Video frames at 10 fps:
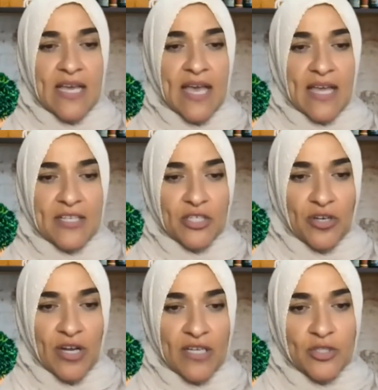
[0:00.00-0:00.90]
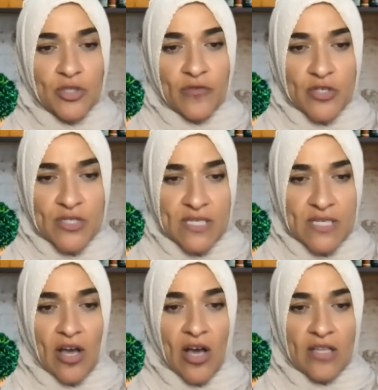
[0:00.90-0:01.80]
at Huron University
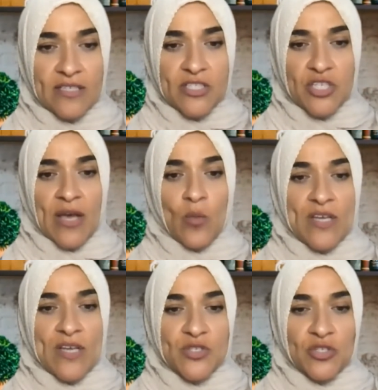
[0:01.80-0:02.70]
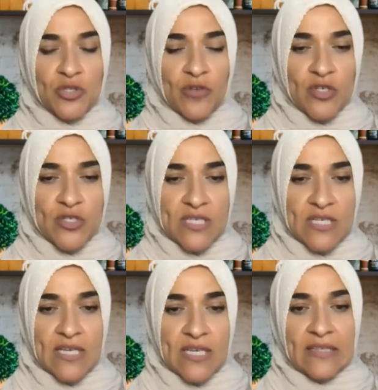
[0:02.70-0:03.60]
College at Western
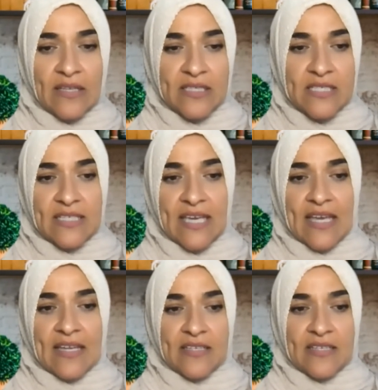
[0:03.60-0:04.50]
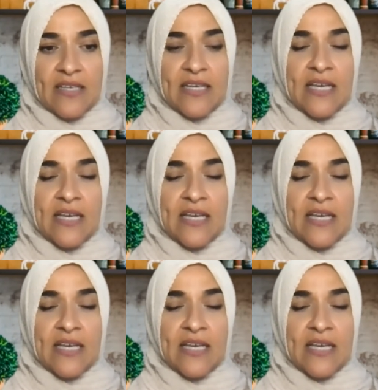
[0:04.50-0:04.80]
University in London, Canada,